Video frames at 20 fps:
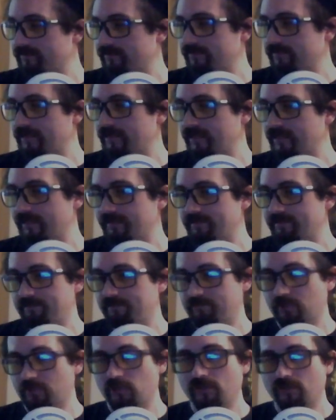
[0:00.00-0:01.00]
the
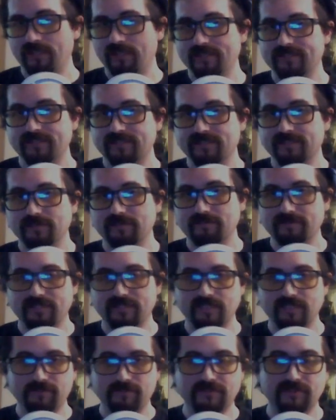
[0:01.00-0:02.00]
current system
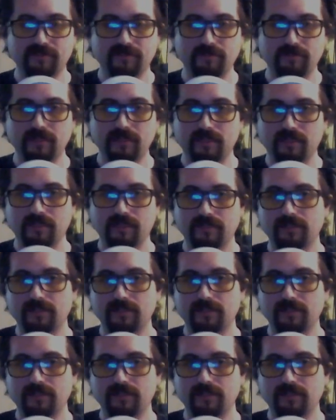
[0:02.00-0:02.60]
seems to be in,